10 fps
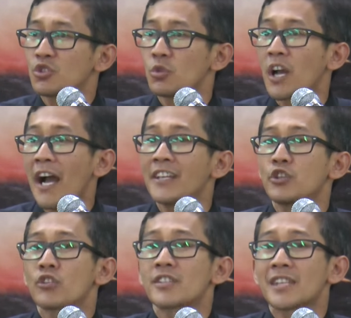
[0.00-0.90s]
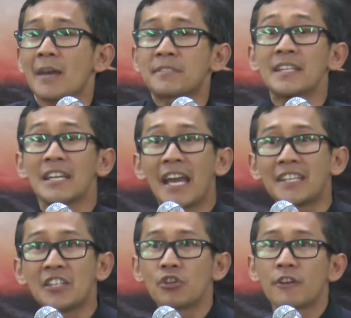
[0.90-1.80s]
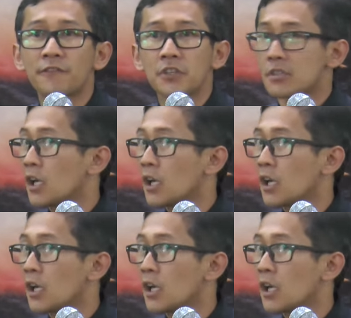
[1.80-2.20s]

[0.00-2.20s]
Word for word: to guide your steps, and then you refuse.